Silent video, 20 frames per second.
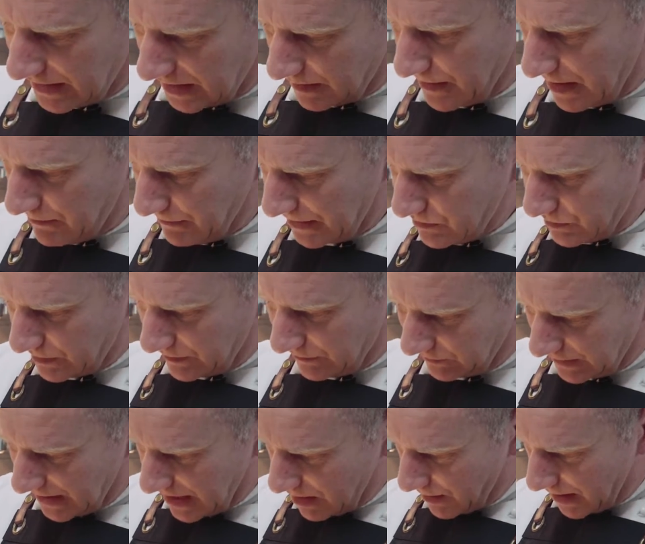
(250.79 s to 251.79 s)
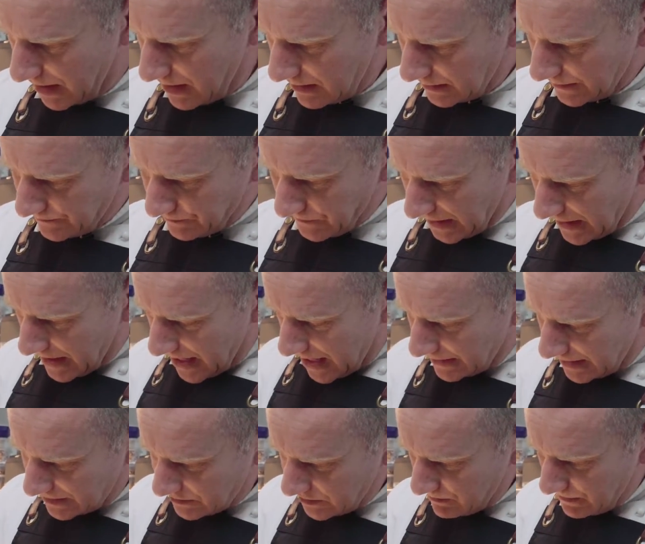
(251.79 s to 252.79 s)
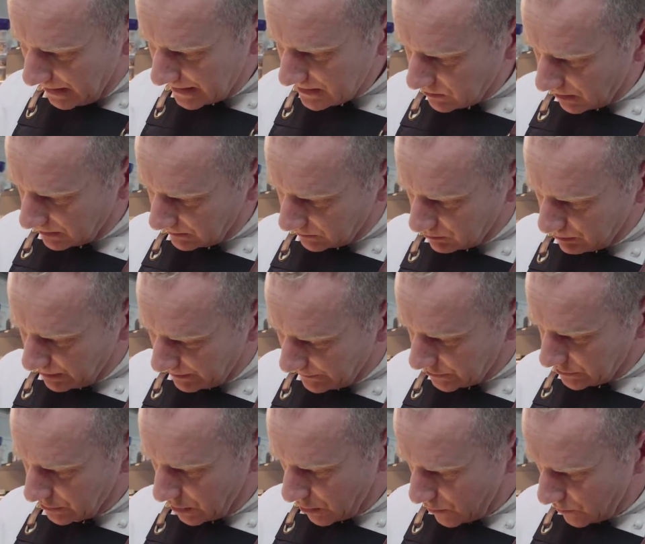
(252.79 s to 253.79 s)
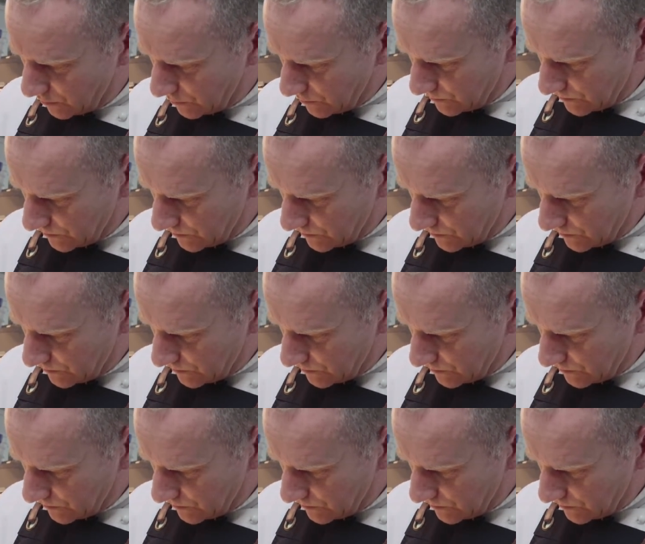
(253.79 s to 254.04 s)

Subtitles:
to come out, mixed with the flour, and actually makes like a little bit of a dough.